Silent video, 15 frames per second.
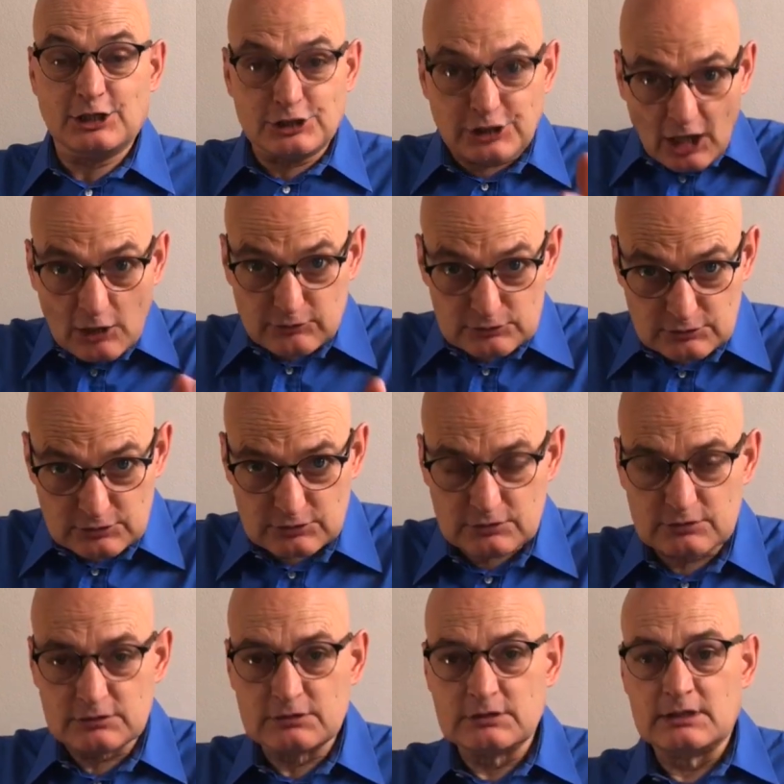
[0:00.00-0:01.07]
don't,
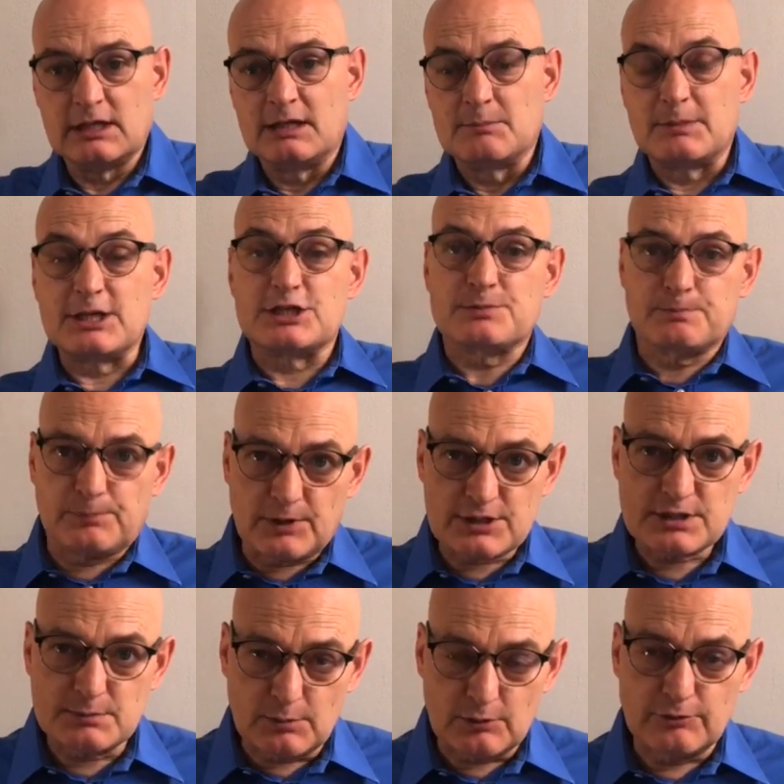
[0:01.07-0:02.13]
but it's
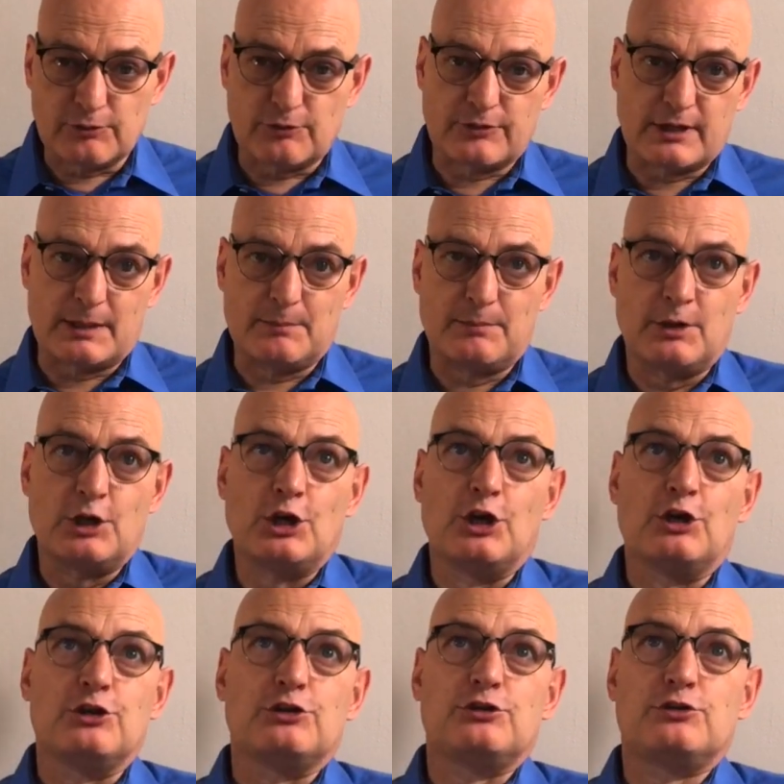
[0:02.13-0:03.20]
possible for them
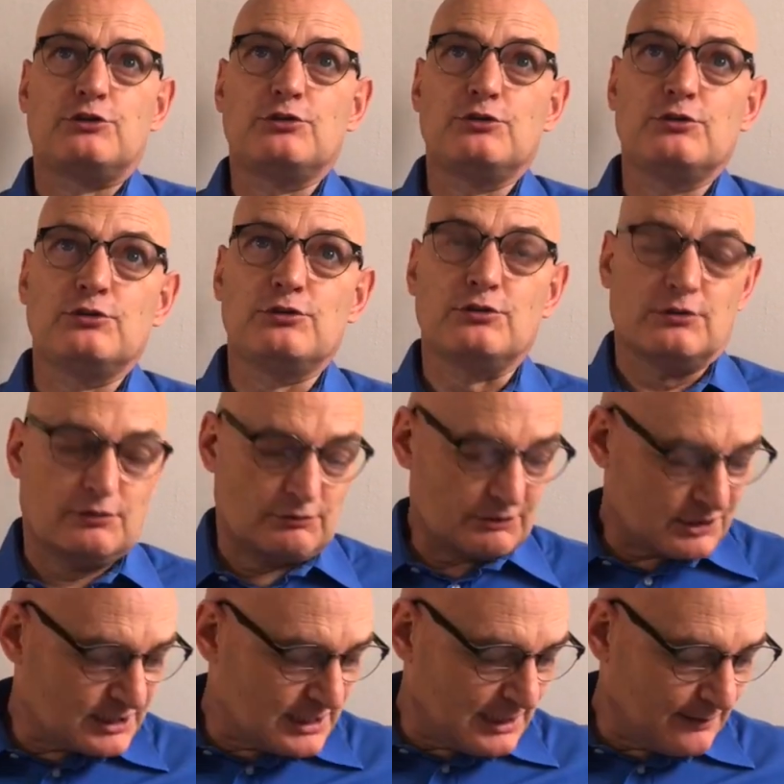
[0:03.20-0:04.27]
to
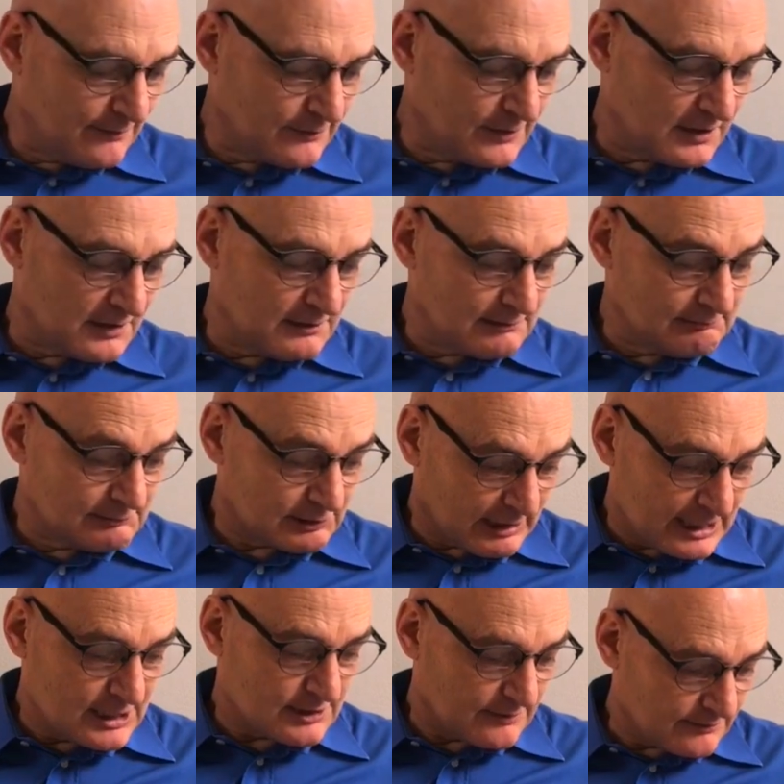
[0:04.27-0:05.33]
receive the
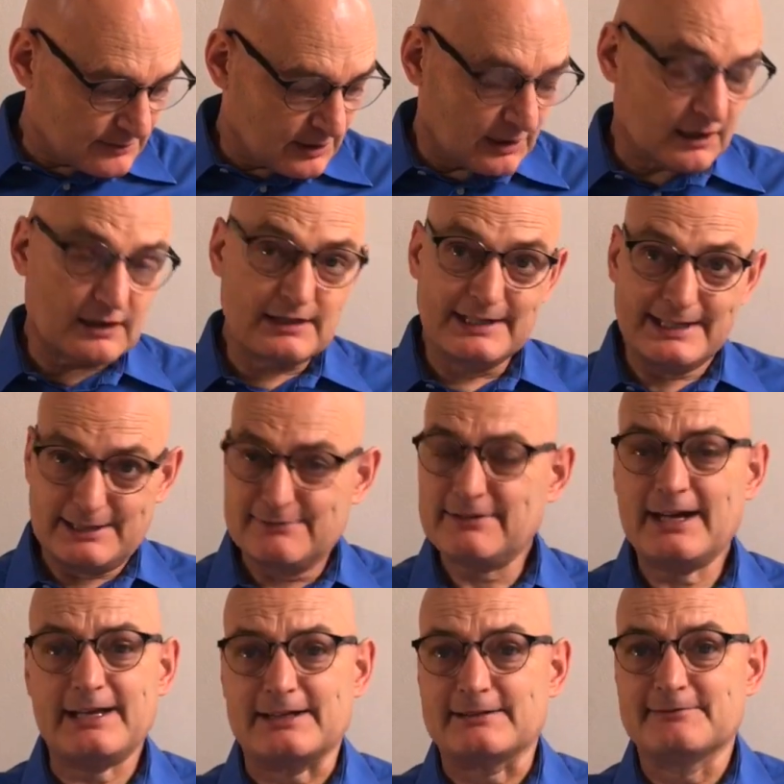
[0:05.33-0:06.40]
grace of God in
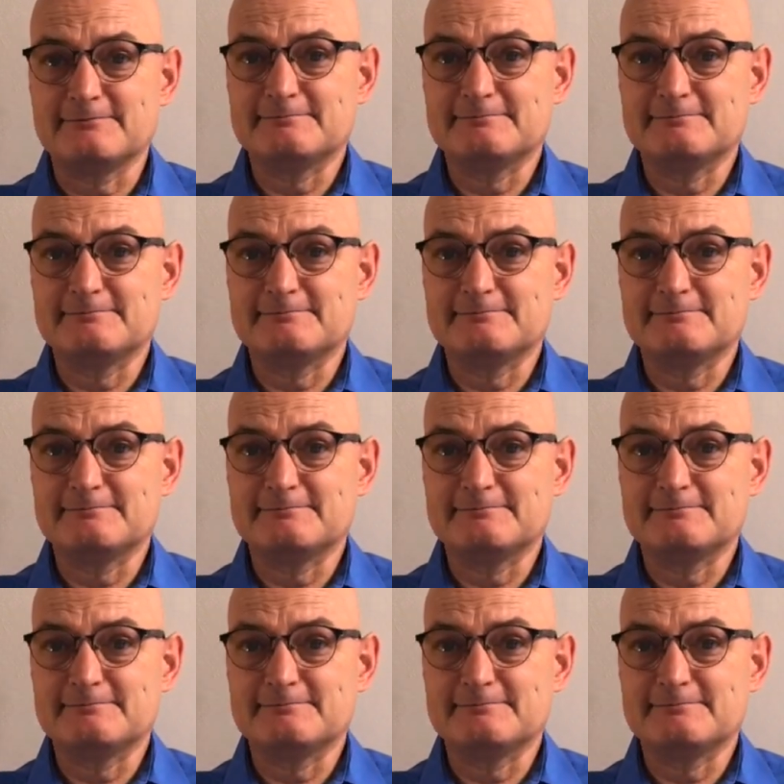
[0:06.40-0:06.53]
vain.